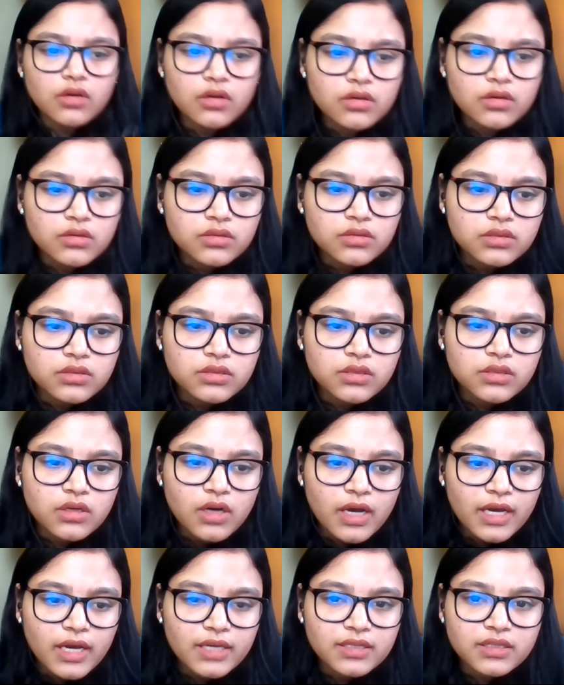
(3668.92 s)
So,
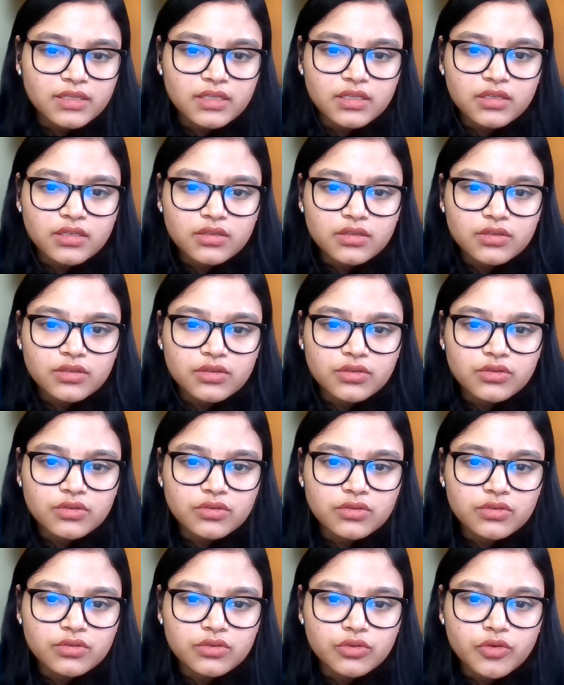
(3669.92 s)
I think
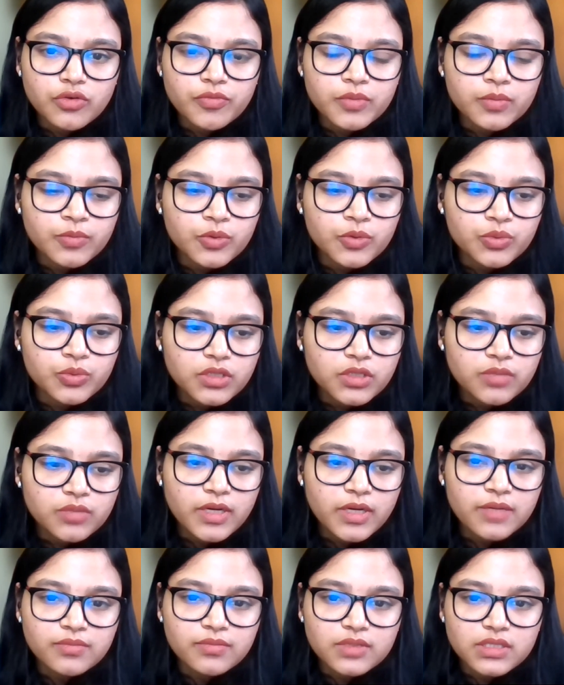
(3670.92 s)
you have been muted by
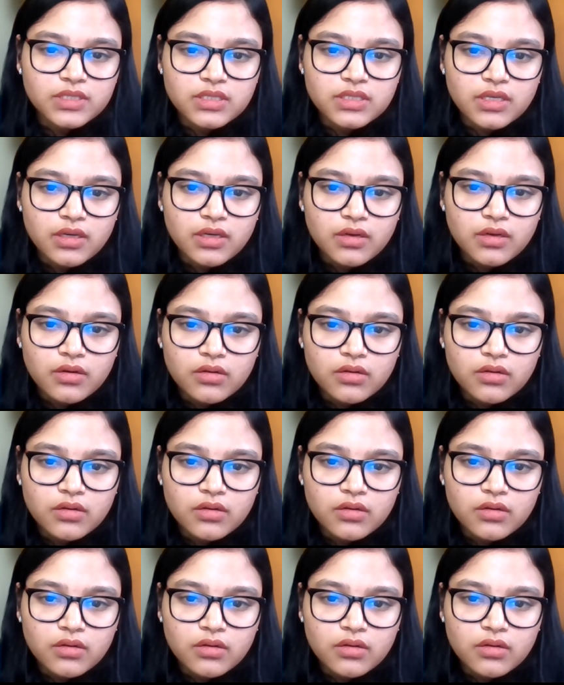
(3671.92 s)
mistake.